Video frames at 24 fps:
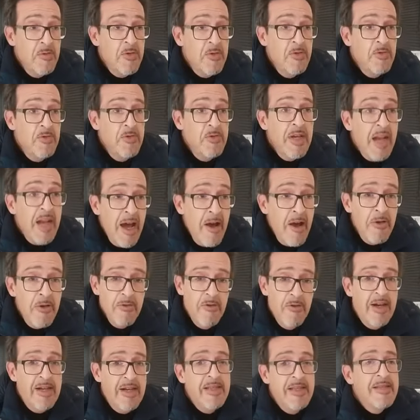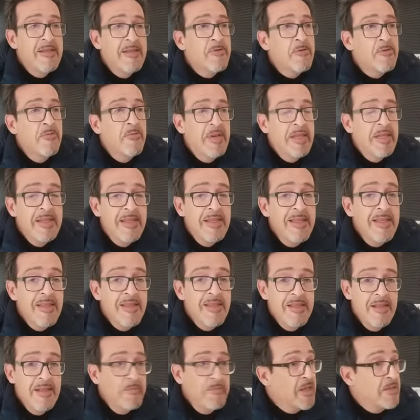Now you are a Roman
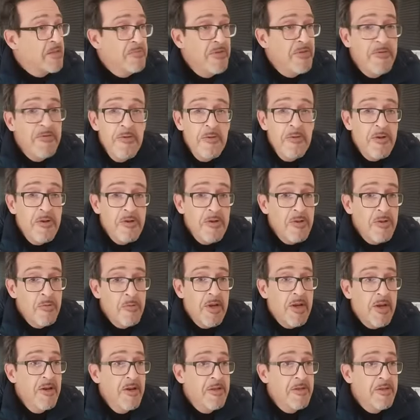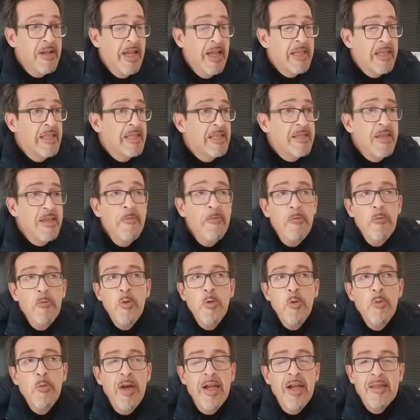citizen. But before you were not like this. If we
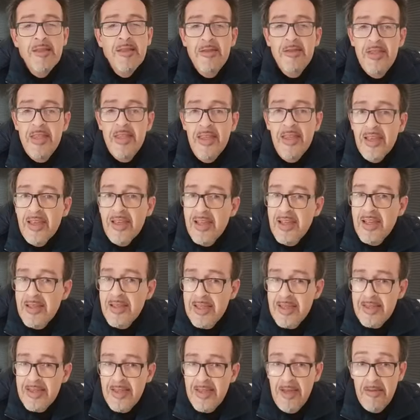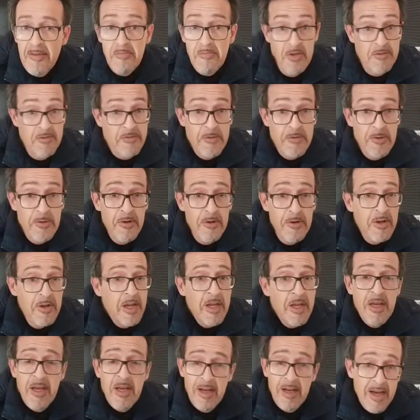were thinking the same before."
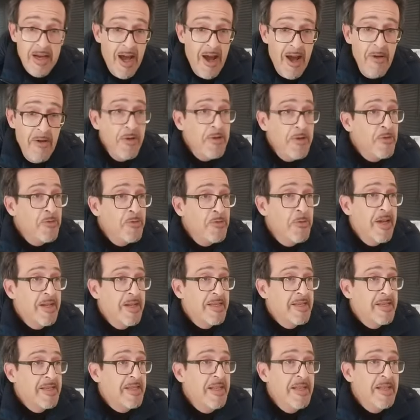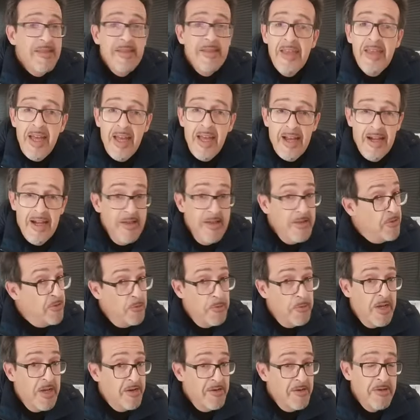Now you were still there and you
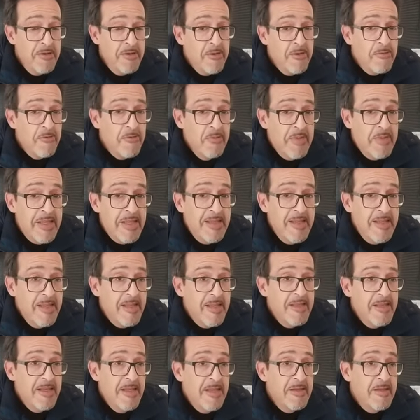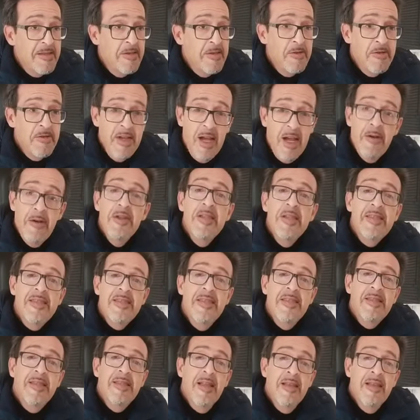were not a Roman citizen. So now it's
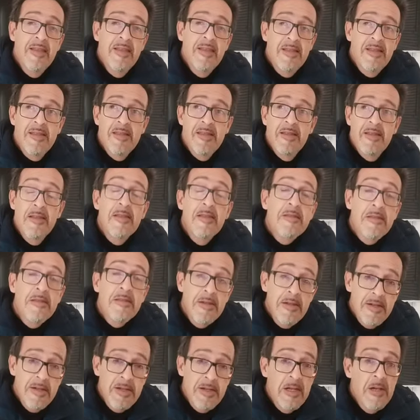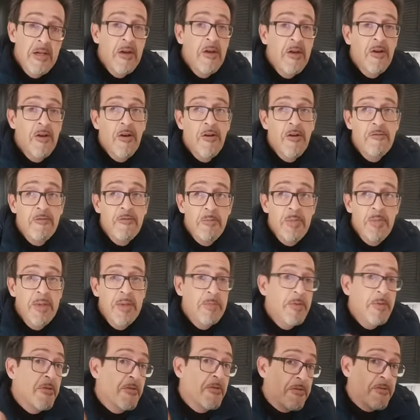the turn of
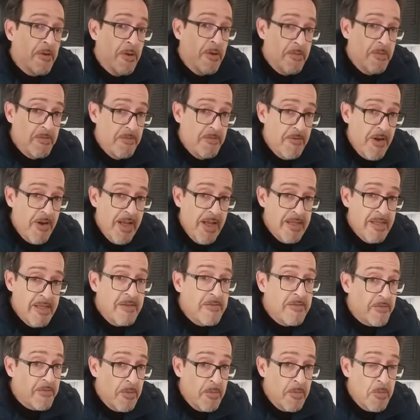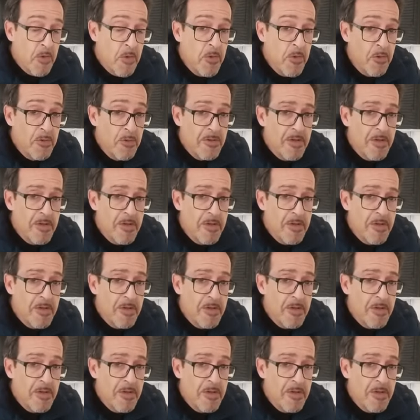people from France, from Gaul.